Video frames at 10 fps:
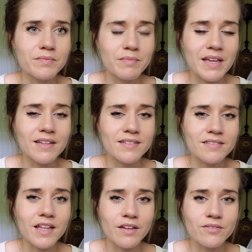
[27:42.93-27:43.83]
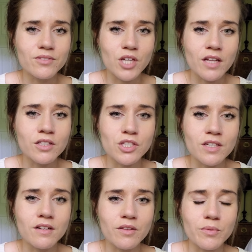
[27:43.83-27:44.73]
make life challenging
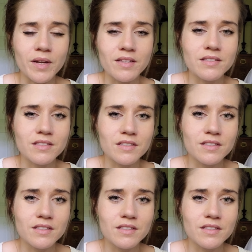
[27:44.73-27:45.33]
in other ways.